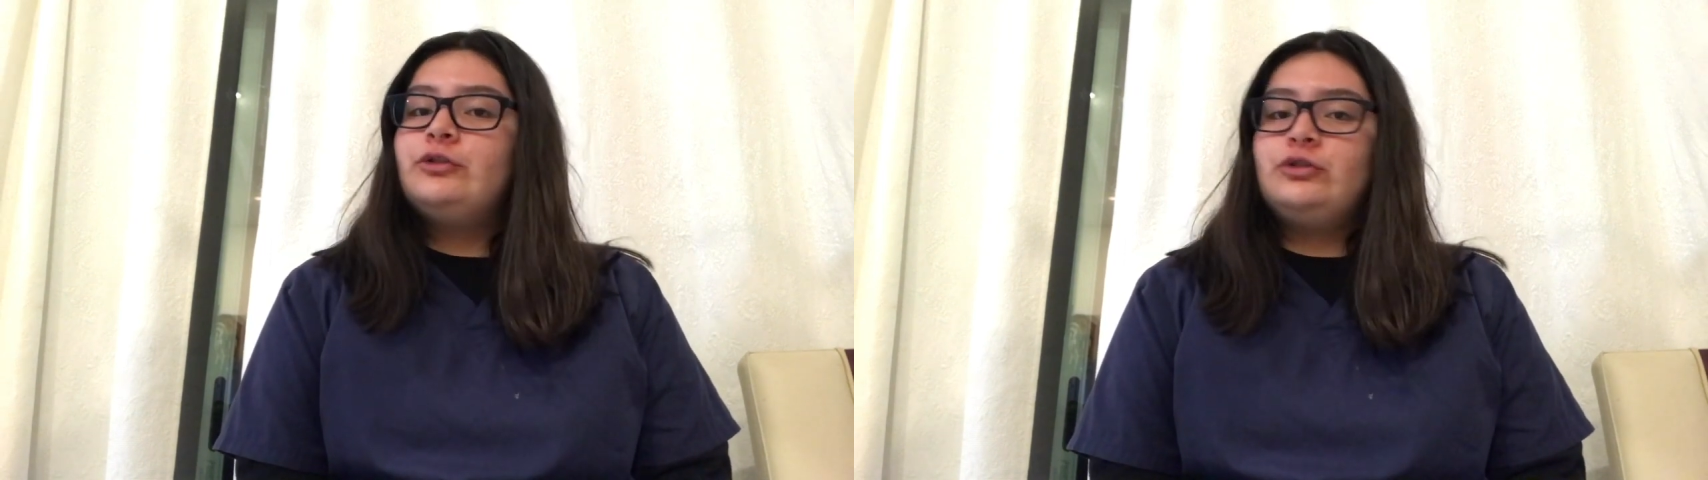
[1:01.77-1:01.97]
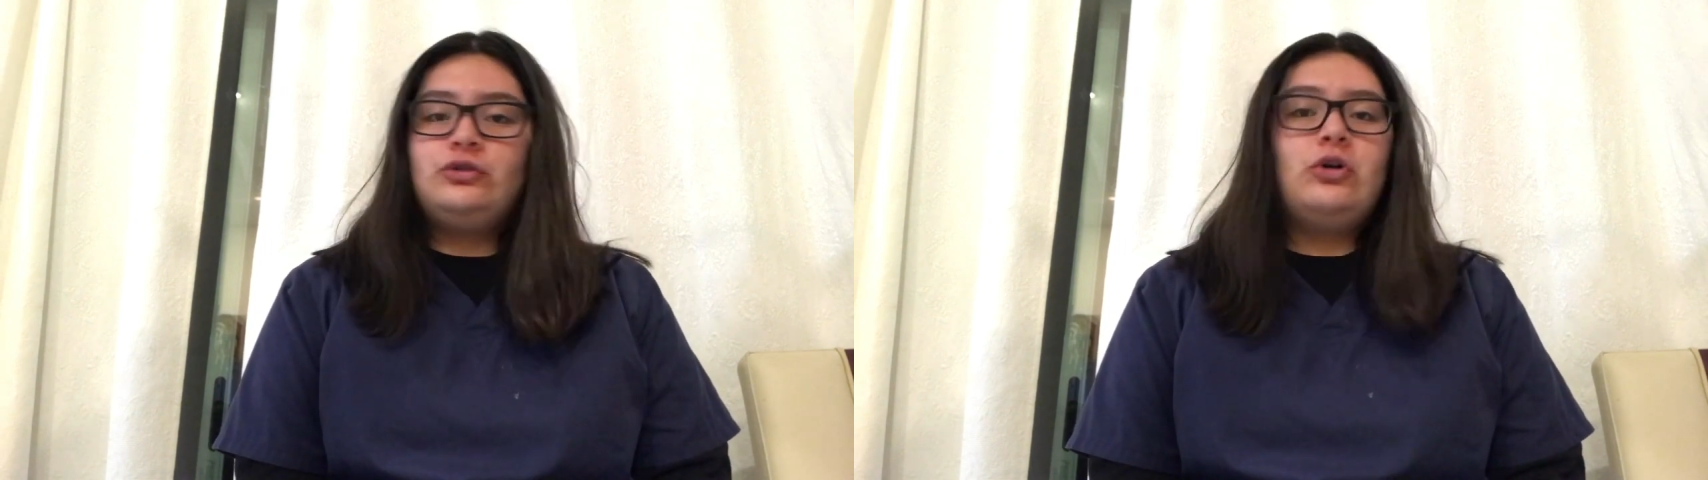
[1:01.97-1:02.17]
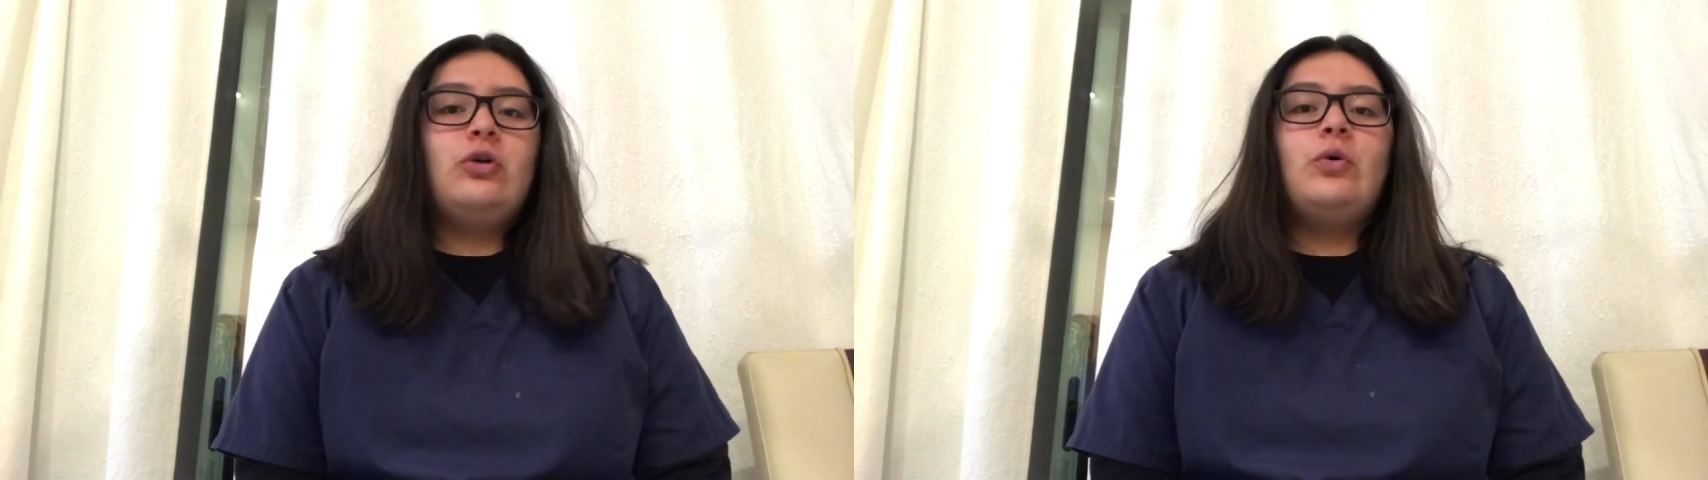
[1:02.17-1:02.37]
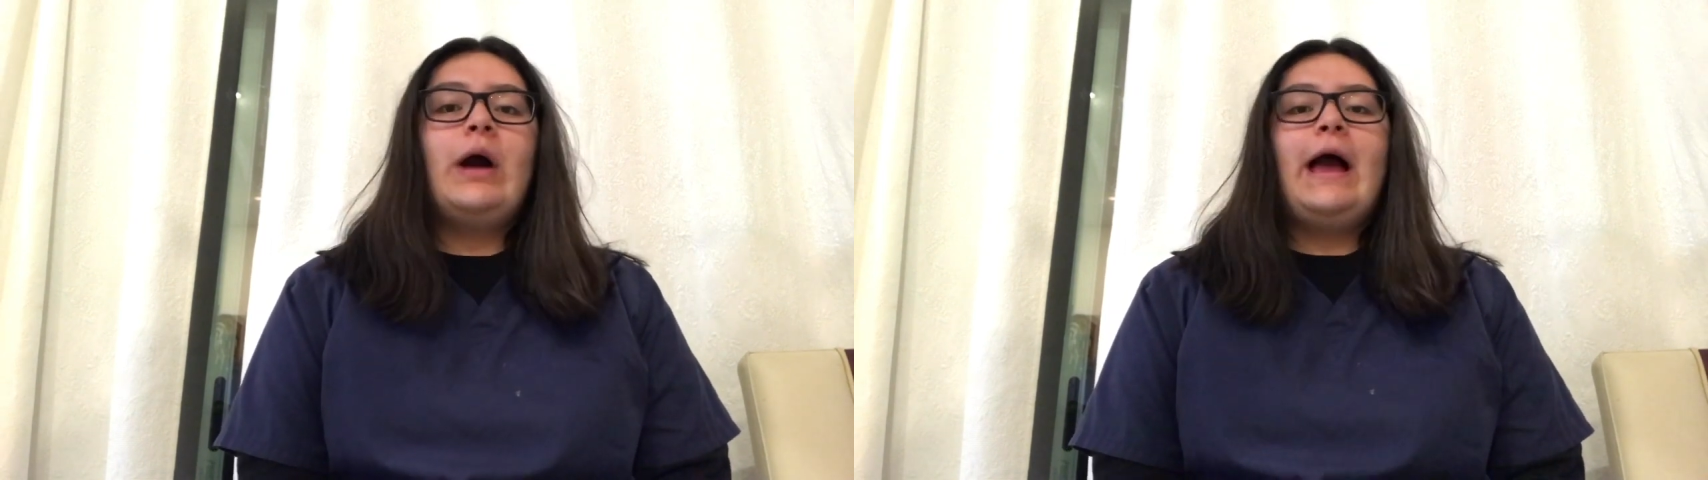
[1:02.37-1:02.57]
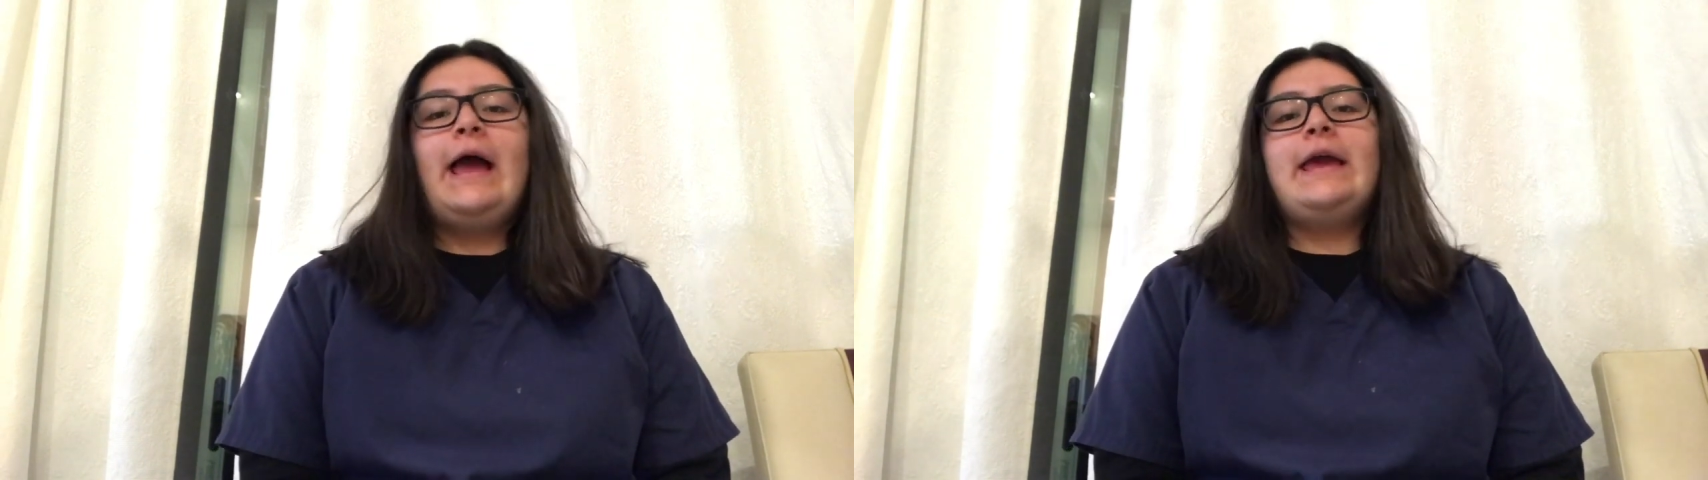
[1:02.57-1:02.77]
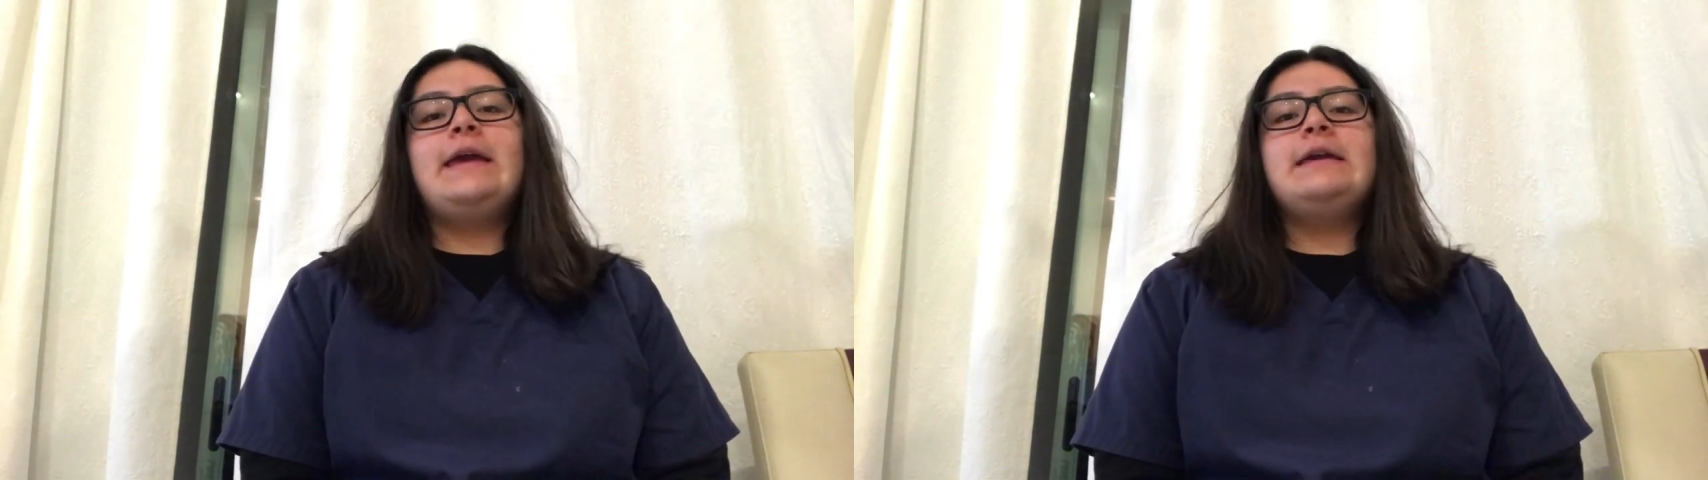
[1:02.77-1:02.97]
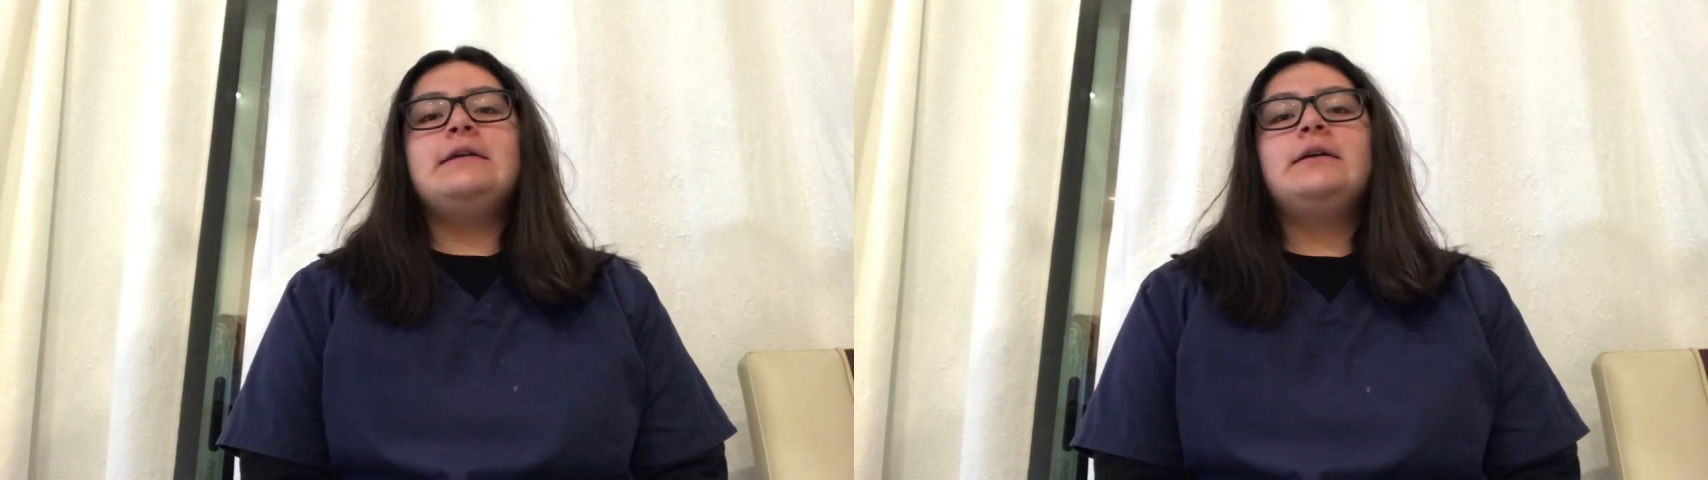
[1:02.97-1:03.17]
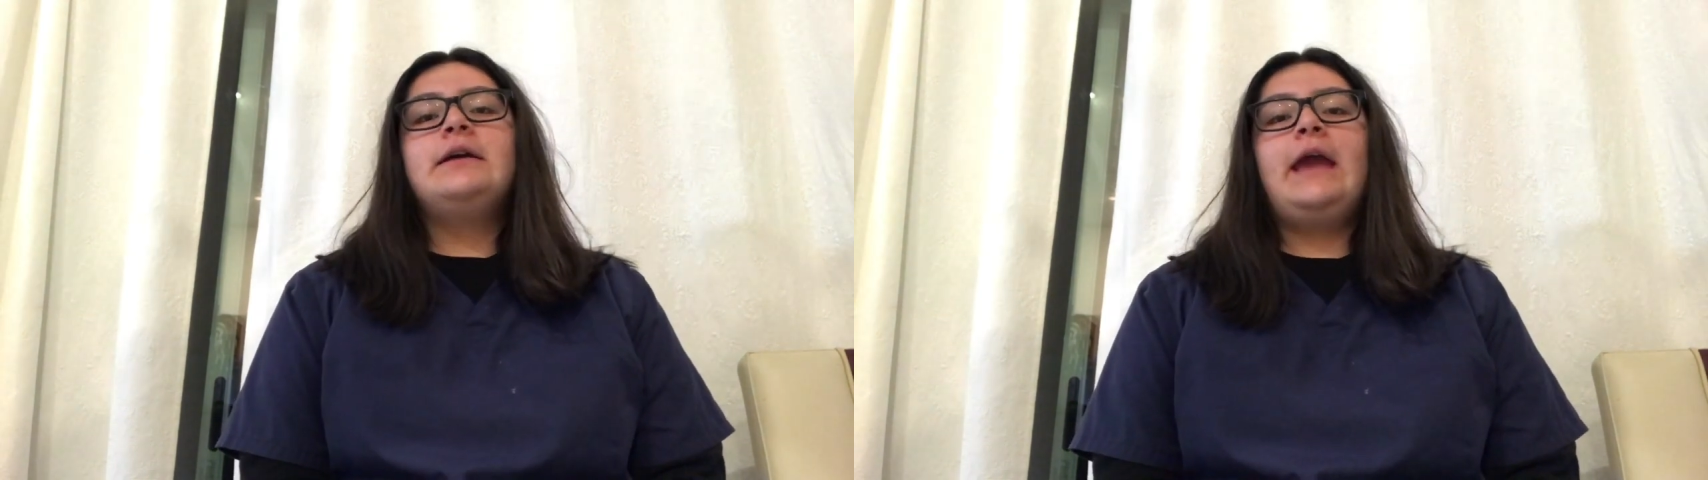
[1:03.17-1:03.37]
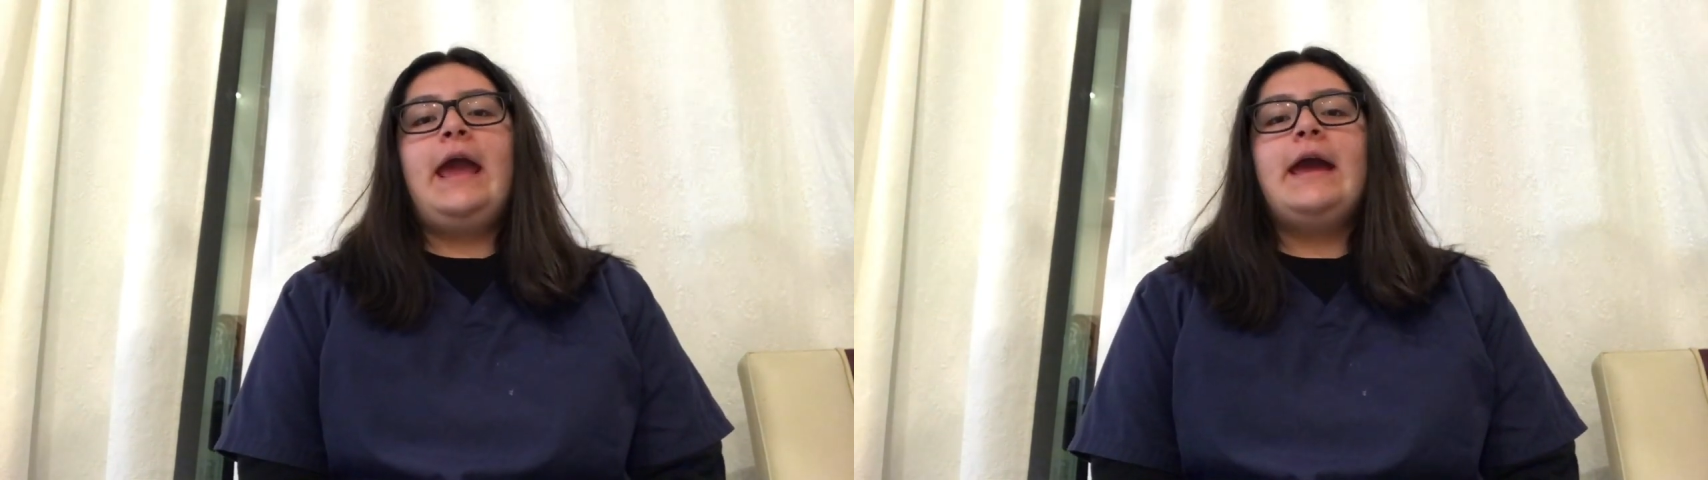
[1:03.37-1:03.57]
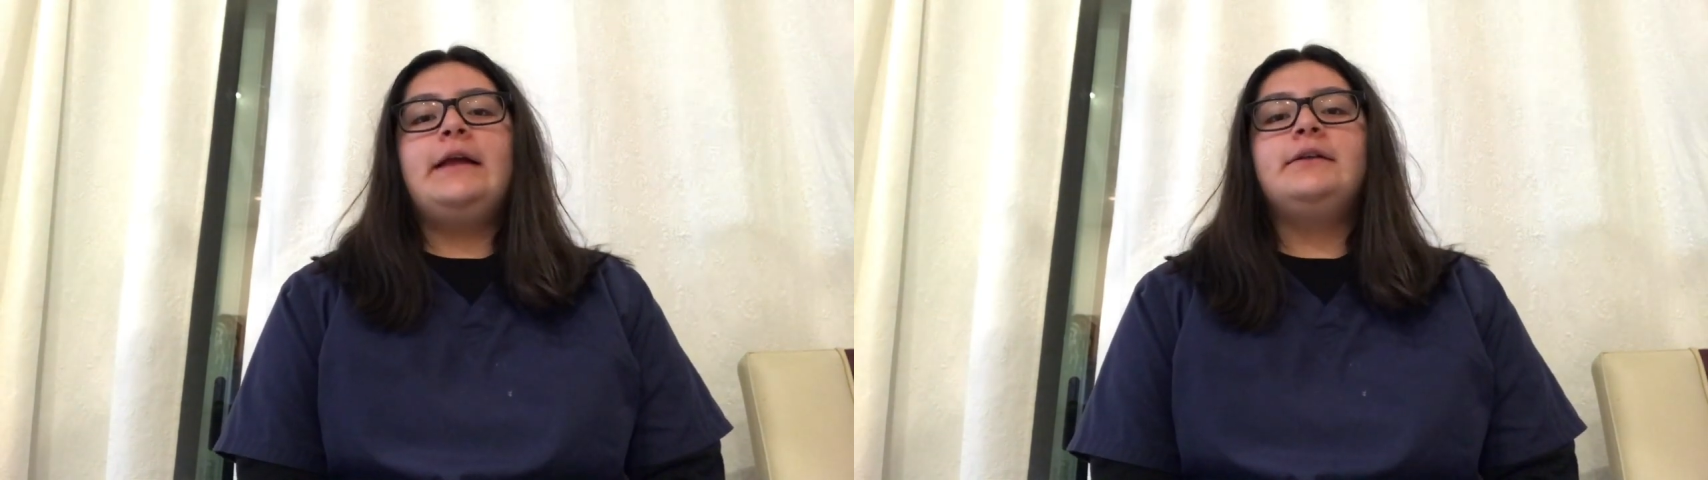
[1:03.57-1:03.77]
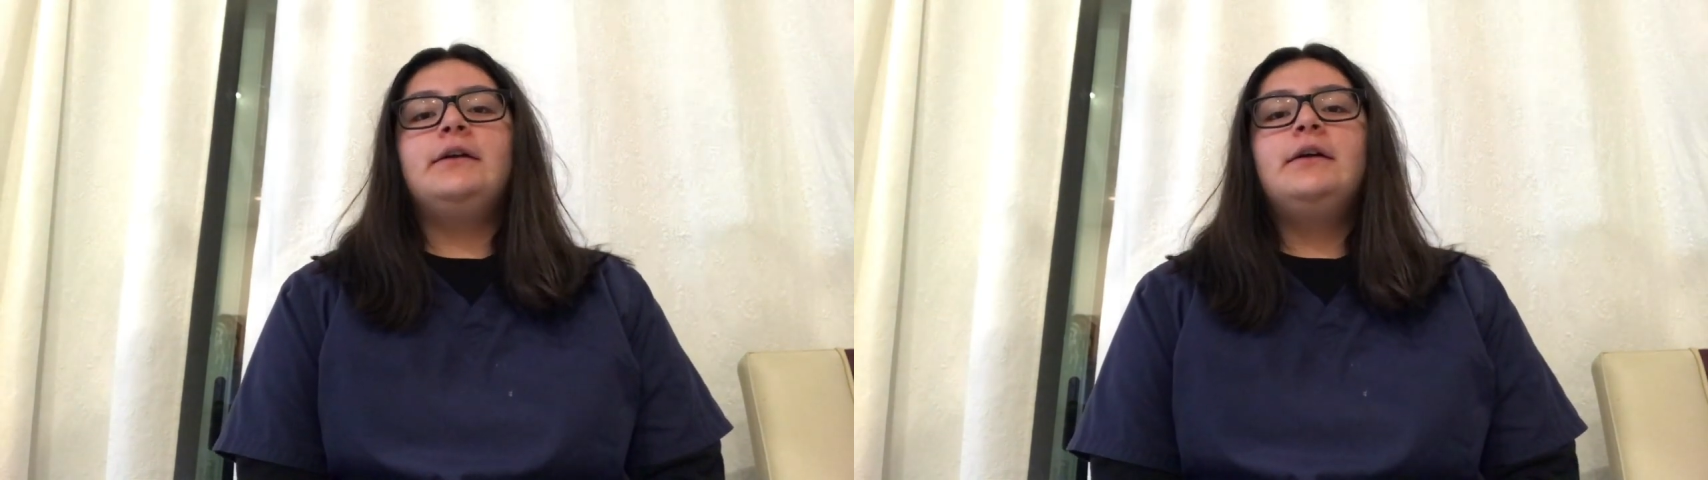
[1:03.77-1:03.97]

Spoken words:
so I turn